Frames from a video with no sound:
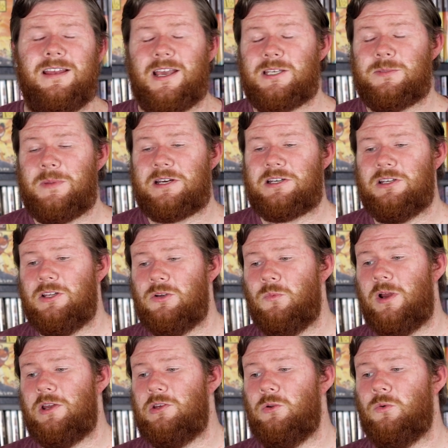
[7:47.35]
especially
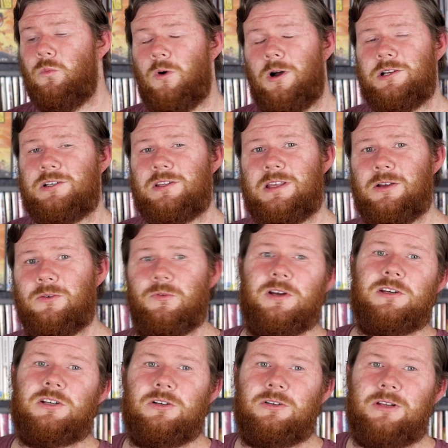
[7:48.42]
when you watch the
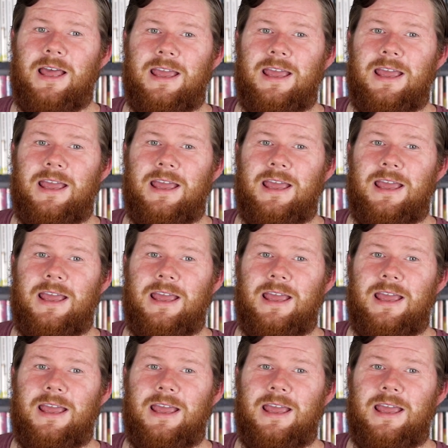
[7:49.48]
original